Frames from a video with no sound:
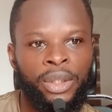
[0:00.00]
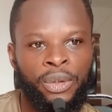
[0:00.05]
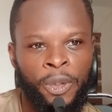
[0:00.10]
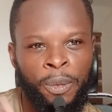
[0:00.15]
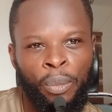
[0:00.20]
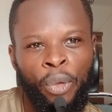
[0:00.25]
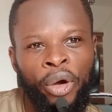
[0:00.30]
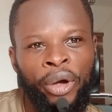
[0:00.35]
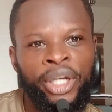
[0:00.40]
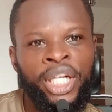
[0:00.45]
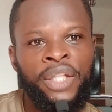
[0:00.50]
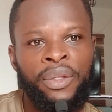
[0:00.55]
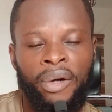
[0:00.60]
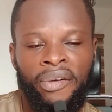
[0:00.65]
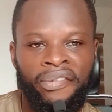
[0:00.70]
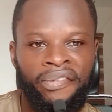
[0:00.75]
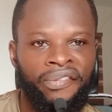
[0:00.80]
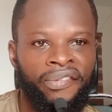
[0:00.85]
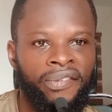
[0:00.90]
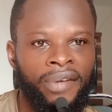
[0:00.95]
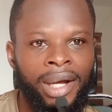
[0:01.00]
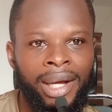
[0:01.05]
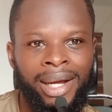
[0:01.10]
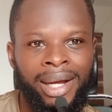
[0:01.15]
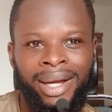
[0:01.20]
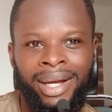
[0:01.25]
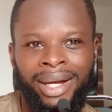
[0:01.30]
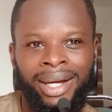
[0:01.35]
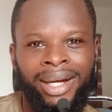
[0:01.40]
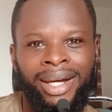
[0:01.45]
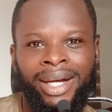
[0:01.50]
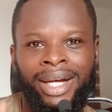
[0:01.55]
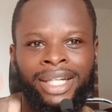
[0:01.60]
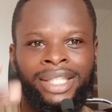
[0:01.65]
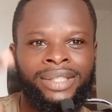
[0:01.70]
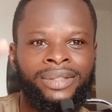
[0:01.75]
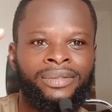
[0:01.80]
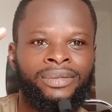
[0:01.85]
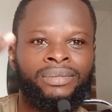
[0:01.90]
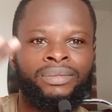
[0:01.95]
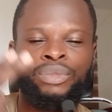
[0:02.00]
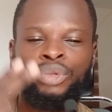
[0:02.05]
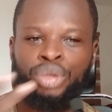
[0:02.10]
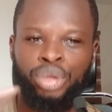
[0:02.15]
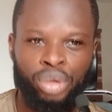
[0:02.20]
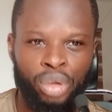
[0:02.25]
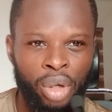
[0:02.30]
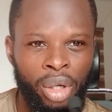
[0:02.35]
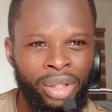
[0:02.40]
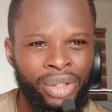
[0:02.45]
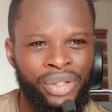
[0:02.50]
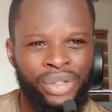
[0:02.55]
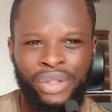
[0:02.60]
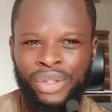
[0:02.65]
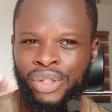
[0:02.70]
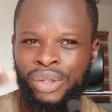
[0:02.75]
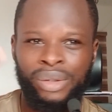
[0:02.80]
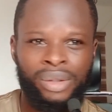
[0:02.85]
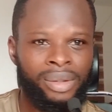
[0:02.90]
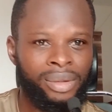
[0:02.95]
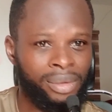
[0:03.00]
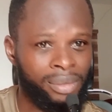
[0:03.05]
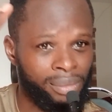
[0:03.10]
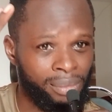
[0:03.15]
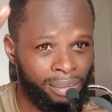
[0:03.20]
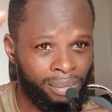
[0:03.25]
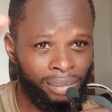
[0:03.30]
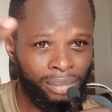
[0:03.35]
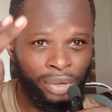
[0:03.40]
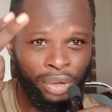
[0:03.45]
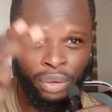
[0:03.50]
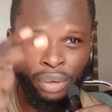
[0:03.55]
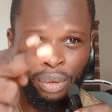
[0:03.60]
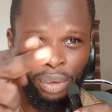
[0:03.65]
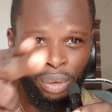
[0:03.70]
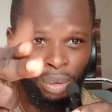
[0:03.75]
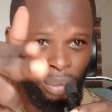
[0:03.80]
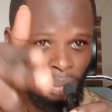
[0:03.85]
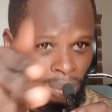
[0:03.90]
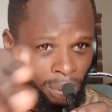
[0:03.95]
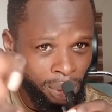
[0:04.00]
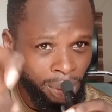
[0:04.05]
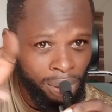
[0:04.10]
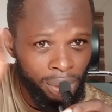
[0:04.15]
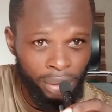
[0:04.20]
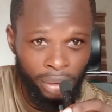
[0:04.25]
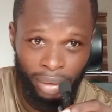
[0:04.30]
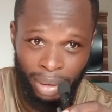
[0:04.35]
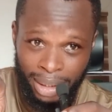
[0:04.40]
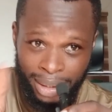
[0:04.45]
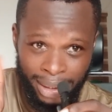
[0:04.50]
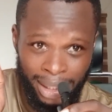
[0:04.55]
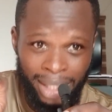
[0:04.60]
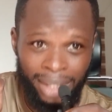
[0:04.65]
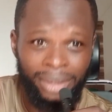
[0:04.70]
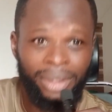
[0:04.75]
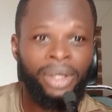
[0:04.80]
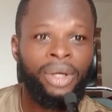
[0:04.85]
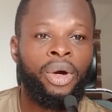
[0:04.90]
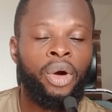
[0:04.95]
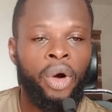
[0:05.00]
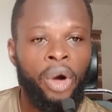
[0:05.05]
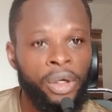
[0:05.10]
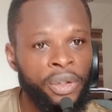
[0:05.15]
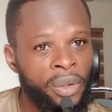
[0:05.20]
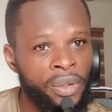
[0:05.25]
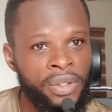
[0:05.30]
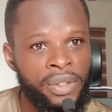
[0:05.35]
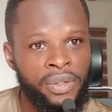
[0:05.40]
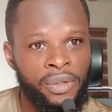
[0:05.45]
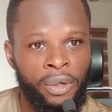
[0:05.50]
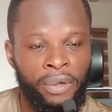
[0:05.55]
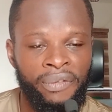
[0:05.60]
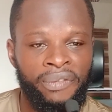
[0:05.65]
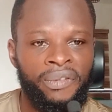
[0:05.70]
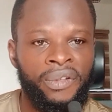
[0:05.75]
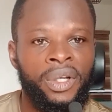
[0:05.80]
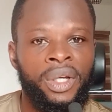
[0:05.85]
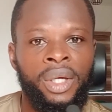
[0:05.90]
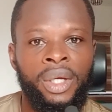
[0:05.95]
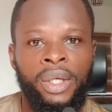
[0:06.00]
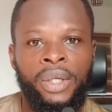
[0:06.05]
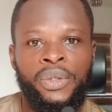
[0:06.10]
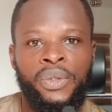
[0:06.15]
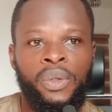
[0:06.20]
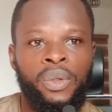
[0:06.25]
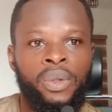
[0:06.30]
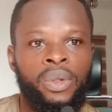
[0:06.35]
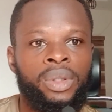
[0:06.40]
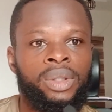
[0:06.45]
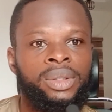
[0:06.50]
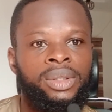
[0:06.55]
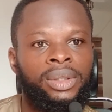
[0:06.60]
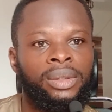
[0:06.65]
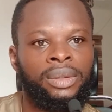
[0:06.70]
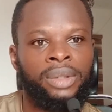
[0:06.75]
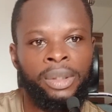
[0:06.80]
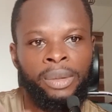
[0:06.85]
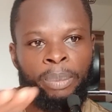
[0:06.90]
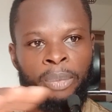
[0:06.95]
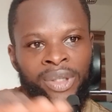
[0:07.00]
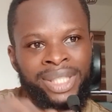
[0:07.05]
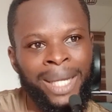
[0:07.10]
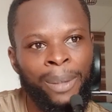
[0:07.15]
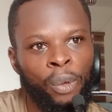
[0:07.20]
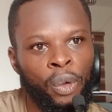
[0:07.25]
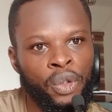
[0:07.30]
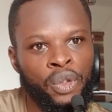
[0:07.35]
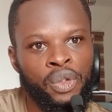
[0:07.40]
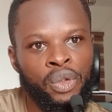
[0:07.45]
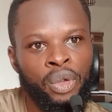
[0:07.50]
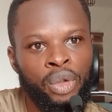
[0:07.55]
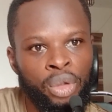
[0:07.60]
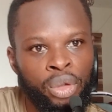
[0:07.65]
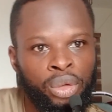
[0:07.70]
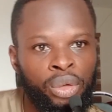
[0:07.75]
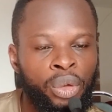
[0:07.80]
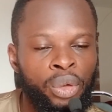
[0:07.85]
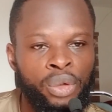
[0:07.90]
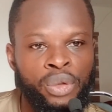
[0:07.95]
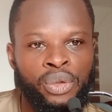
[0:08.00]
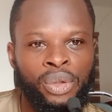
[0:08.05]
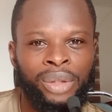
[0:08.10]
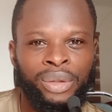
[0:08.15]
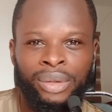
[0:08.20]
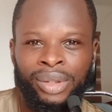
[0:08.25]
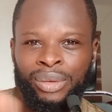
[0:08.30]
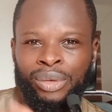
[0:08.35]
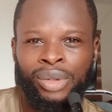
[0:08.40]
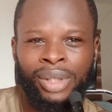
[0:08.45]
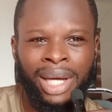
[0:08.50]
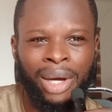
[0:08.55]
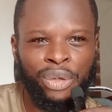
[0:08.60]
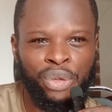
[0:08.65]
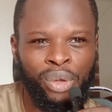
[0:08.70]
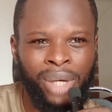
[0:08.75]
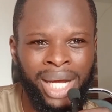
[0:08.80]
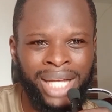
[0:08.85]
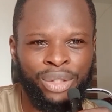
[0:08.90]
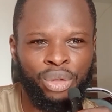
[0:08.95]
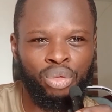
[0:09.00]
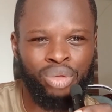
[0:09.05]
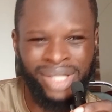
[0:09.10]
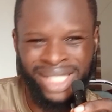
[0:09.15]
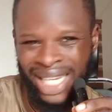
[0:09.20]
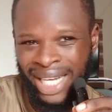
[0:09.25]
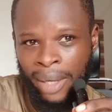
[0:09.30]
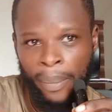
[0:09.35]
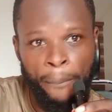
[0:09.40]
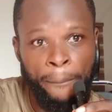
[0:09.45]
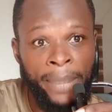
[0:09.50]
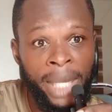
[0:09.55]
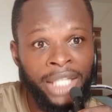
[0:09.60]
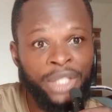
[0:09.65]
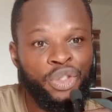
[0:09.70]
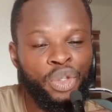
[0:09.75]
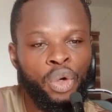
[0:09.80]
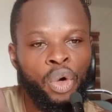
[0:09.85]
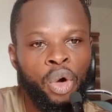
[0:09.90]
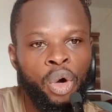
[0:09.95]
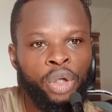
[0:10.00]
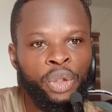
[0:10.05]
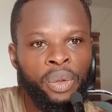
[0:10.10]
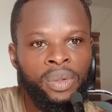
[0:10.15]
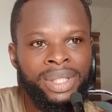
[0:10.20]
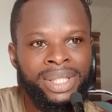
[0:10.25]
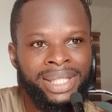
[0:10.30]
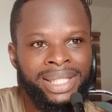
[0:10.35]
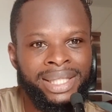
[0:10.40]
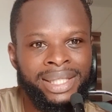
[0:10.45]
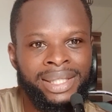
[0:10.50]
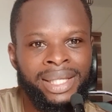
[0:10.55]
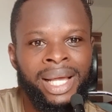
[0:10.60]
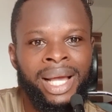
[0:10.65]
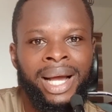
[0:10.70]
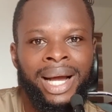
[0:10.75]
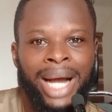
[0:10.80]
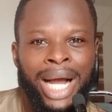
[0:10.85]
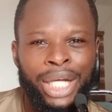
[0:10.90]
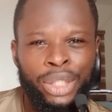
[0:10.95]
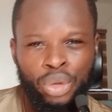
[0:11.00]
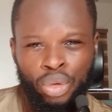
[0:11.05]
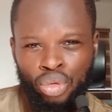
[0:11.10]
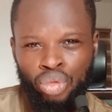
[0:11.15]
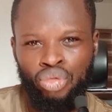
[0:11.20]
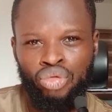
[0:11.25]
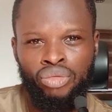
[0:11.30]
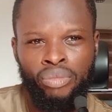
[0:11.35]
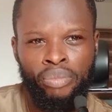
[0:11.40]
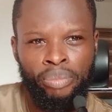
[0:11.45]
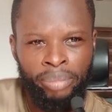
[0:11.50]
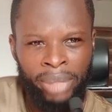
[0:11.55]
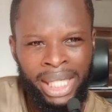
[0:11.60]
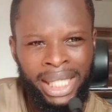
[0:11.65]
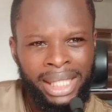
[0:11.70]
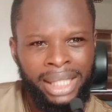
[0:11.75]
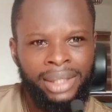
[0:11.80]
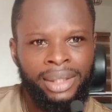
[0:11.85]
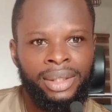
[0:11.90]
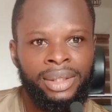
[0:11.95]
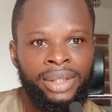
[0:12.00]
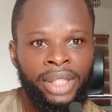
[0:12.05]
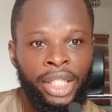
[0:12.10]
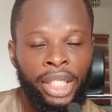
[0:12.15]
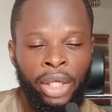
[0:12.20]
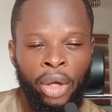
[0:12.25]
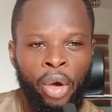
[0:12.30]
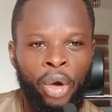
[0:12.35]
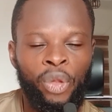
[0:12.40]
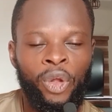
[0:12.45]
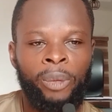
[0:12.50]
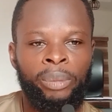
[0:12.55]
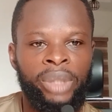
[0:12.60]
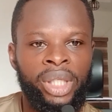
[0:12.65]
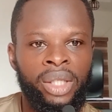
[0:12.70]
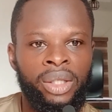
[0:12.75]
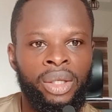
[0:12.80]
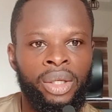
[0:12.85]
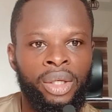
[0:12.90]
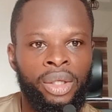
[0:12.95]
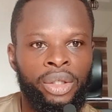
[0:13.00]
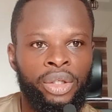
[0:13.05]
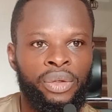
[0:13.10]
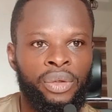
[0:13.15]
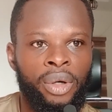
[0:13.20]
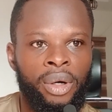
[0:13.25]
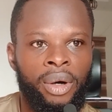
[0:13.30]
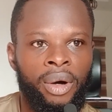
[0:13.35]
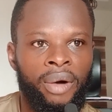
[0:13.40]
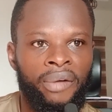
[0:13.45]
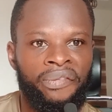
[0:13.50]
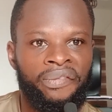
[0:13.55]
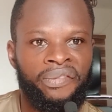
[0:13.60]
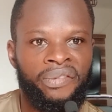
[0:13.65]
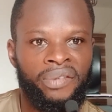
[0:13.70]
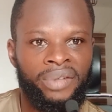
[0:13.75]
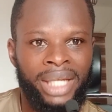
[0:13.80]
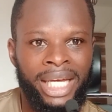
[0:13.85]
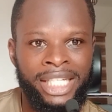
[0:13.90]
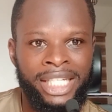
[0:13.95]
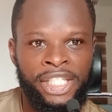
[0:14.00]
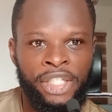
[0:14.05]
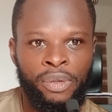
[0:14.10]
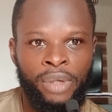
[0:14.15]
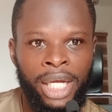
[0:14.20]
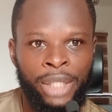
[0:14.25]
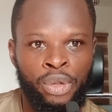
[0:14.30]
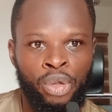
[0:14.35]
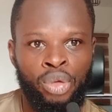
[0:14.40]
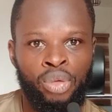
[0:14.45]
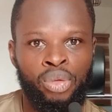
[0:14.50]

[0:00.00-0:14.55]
smuggling of drugs, you know, you understand, all those stuff. So the border was closed so as to checkmate all those things and to make the economy, you know, of Nigeria